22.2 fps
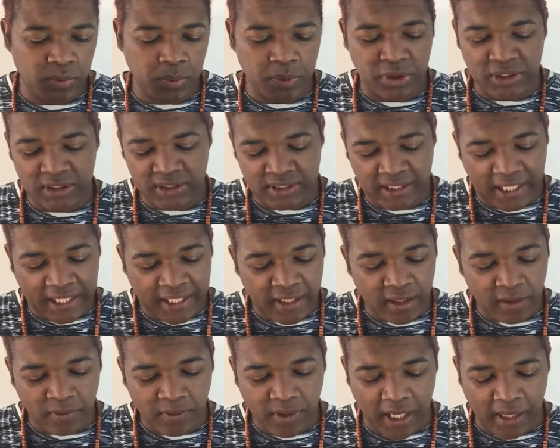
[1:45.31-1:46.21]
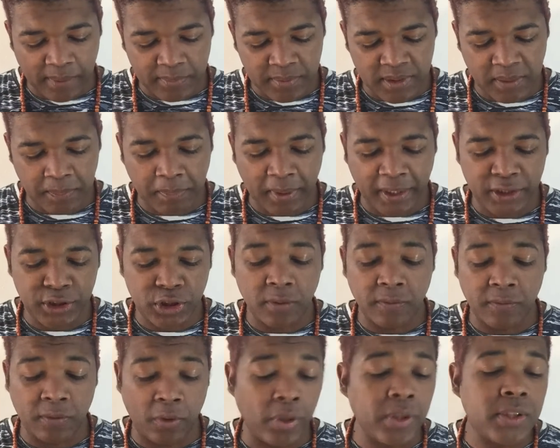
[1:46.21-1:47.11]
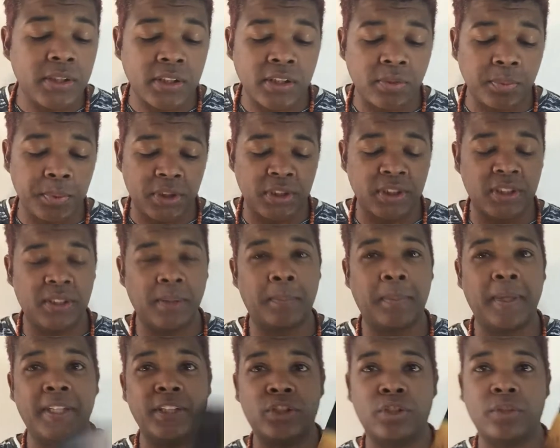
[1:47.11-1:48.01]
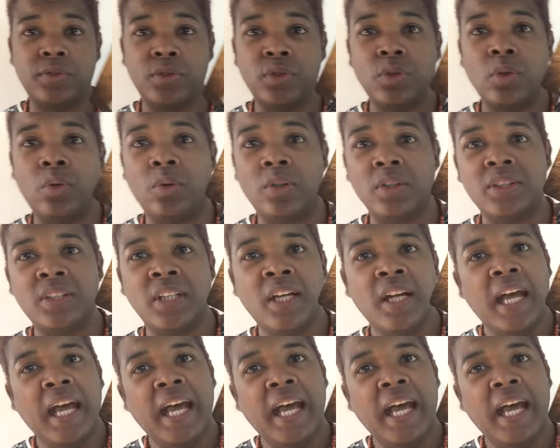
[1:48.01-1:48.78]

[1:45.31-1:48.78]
which is the Eight of Cups, the Page of Voices, which is the Page of Swords,